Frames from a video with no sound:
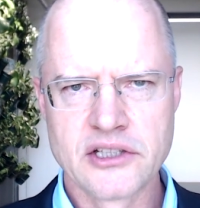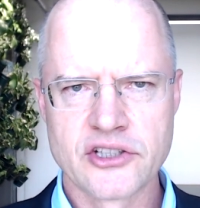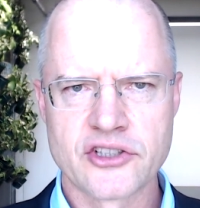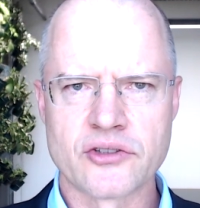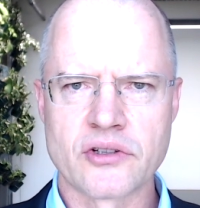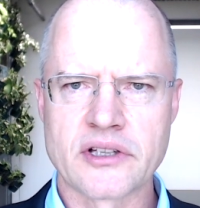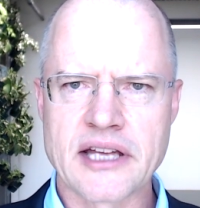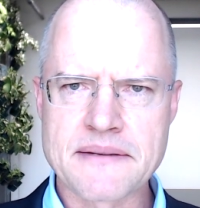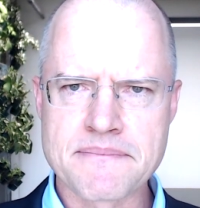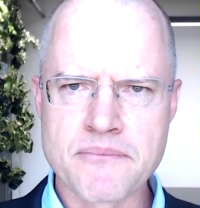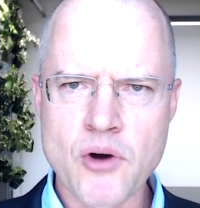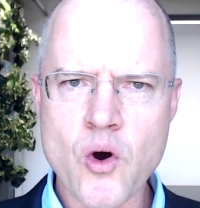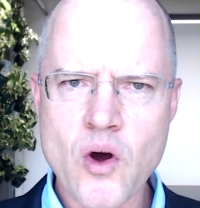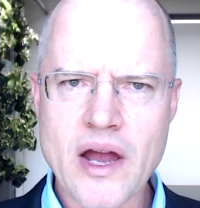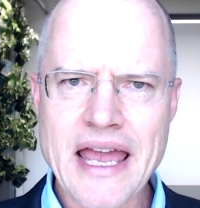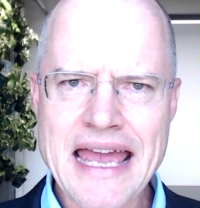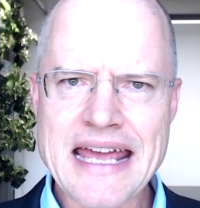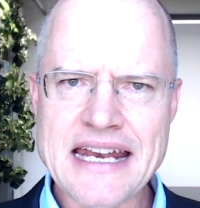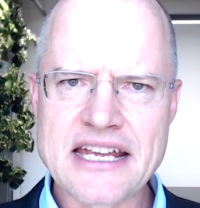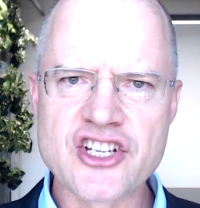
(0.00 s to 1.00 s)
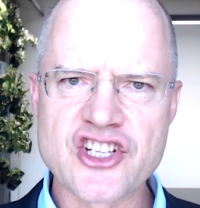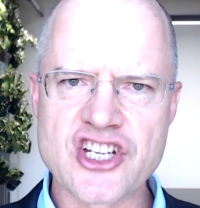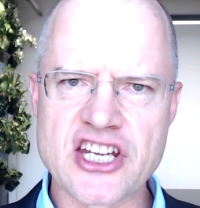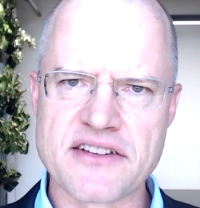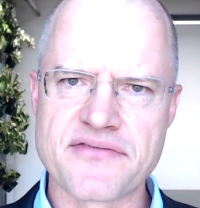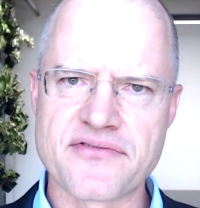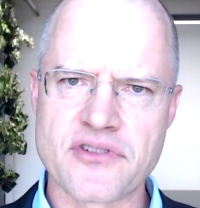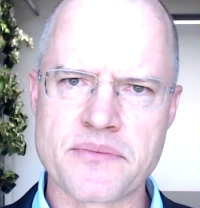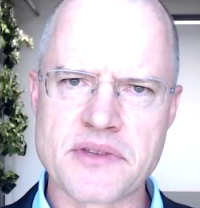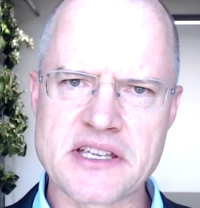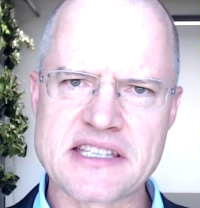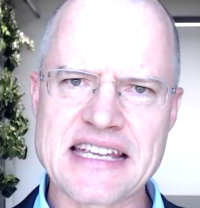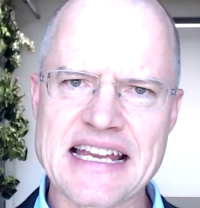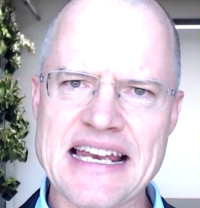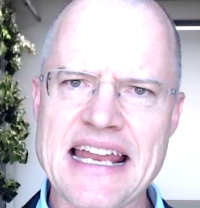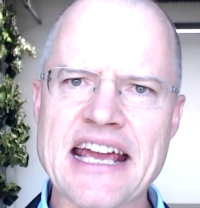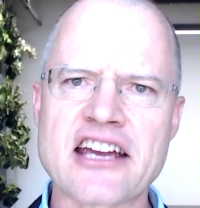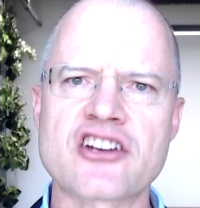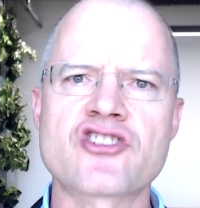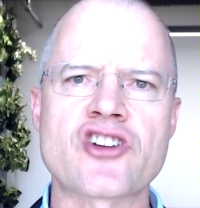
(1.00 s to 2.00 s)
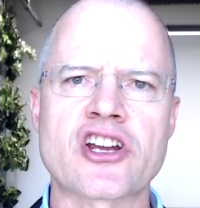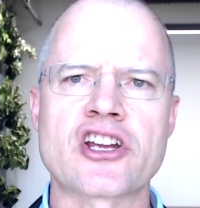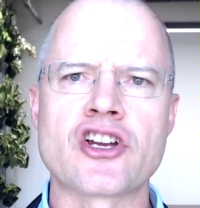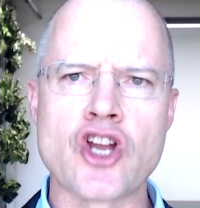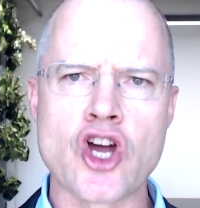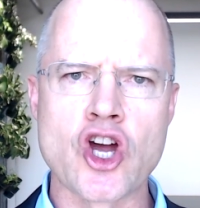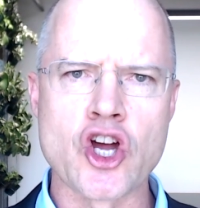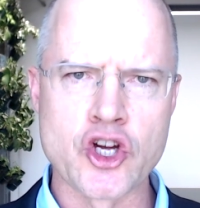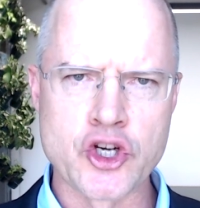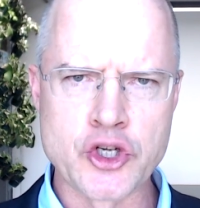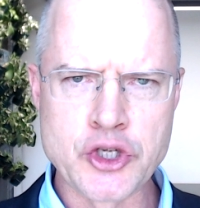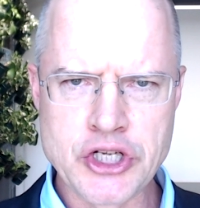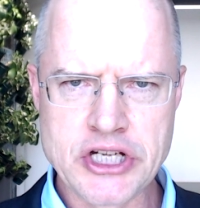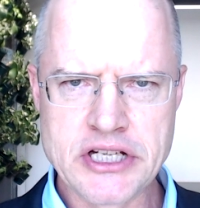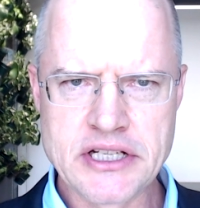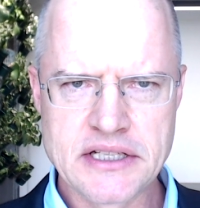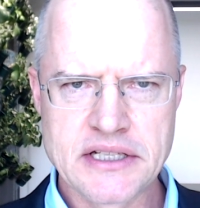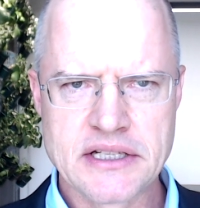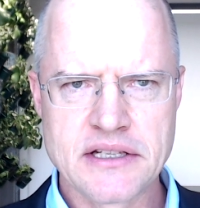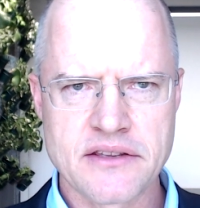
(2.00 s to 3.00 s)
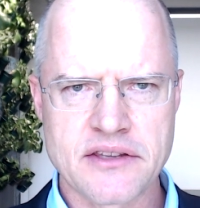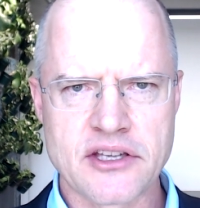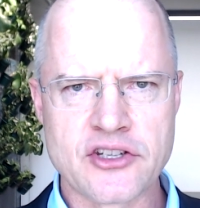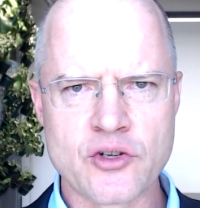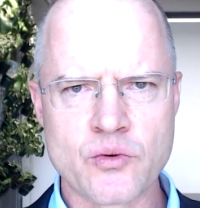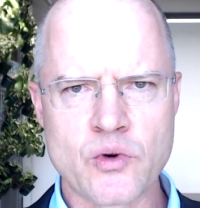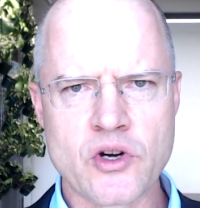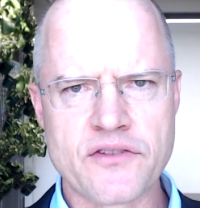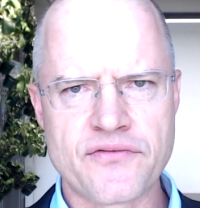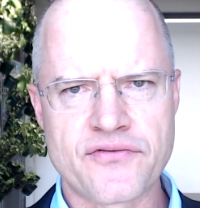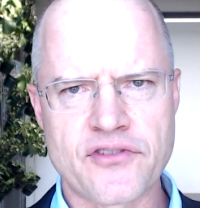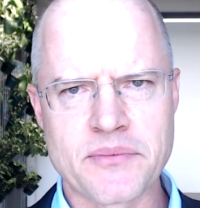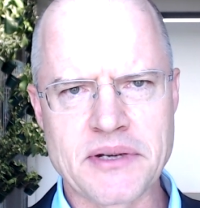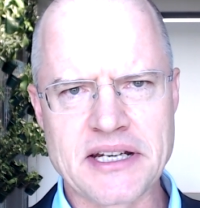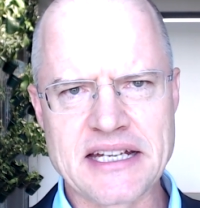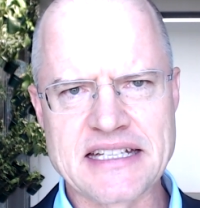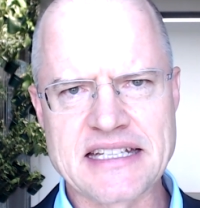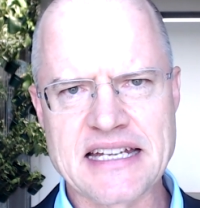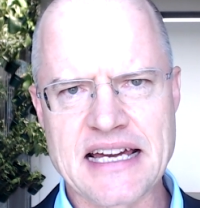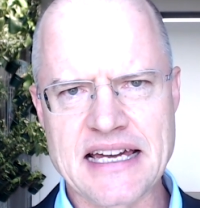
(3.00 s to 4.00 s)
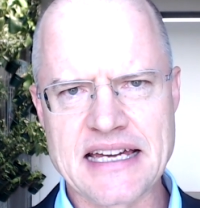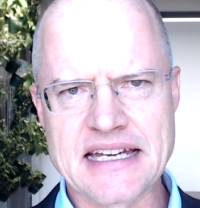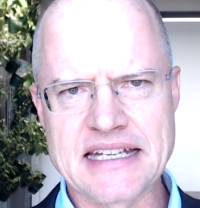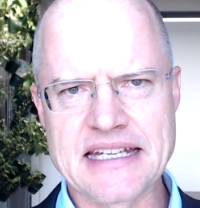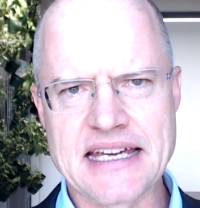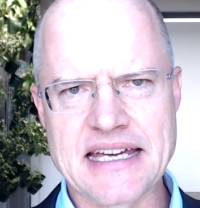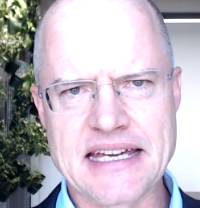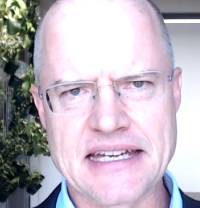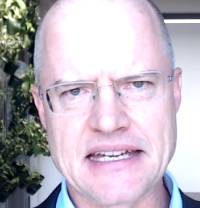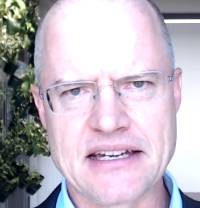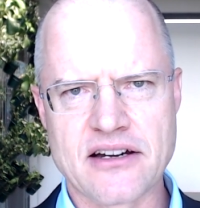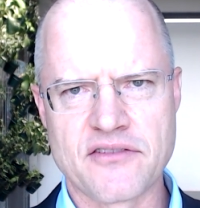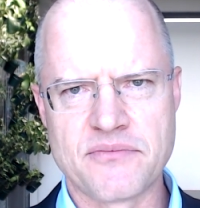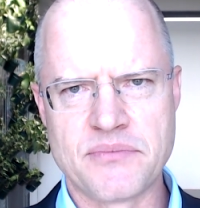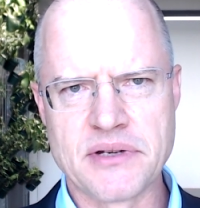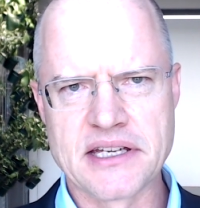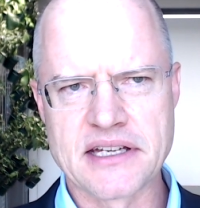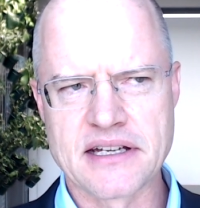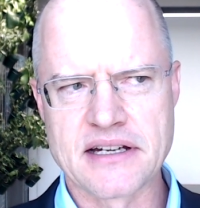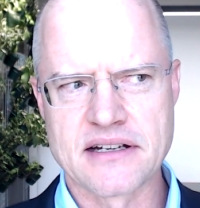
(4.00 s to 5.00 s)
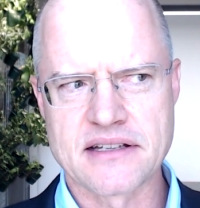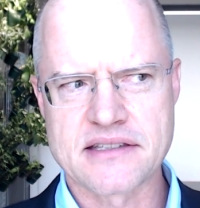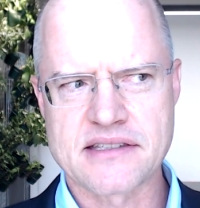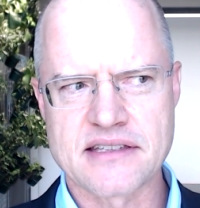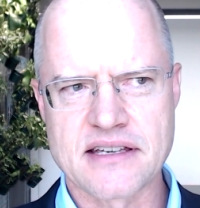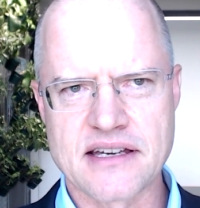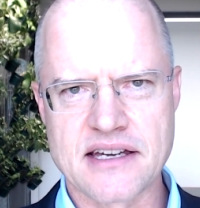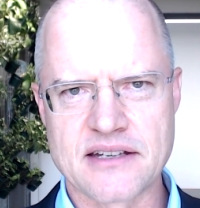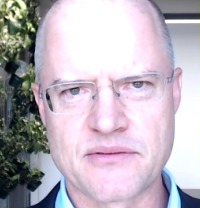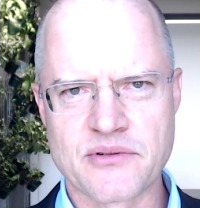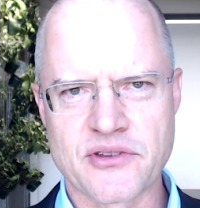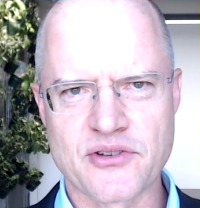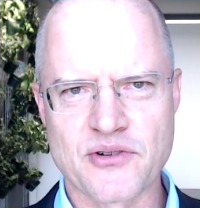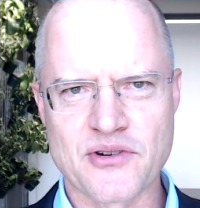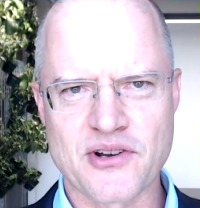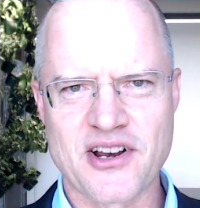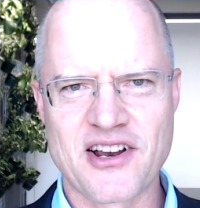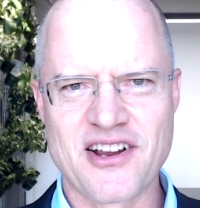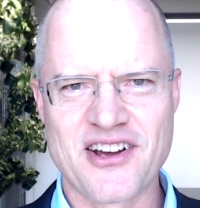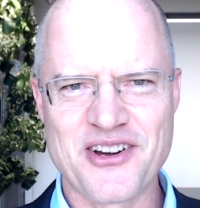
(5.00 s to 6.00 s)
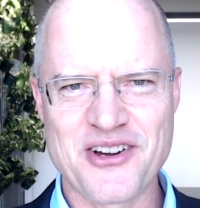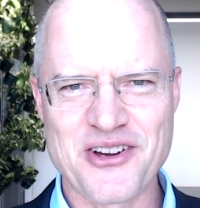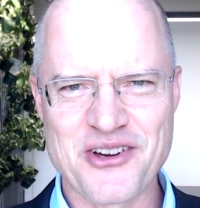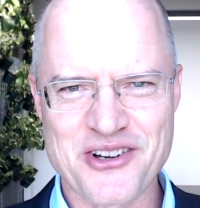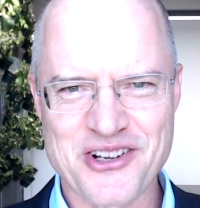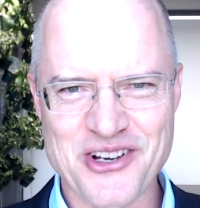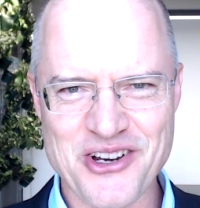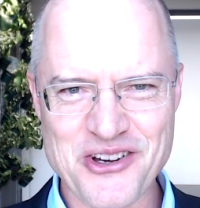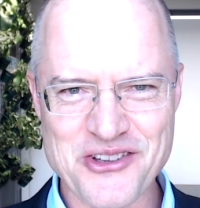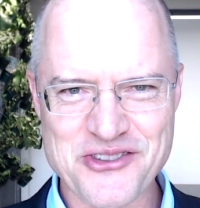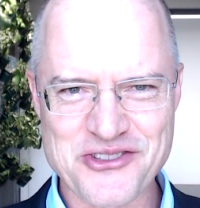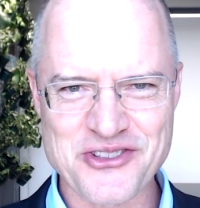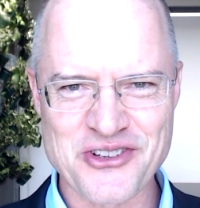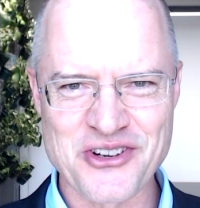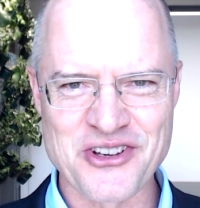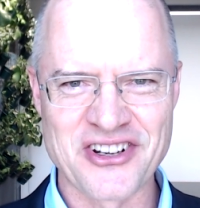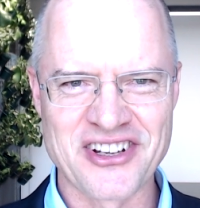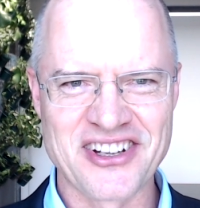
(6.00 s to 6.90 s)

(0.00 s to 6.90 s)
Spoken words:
you'll get more energy from this electric node than you would from an entire day of being outside with your clothes on.